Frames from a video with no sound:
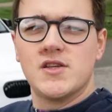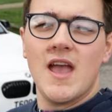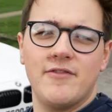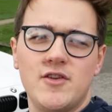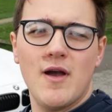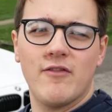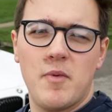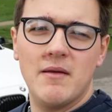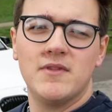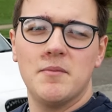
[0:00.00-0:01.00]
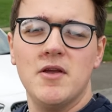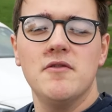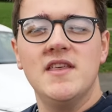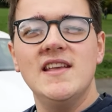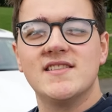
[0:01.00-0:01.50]
yeah, if you do have a BMW,
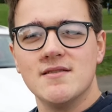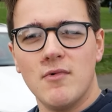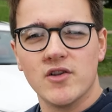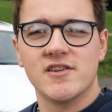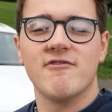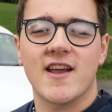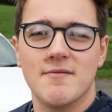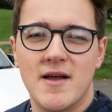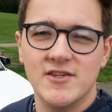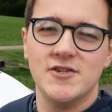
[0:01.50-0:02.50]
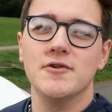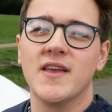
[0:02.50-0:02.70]
these are the mods I recommend you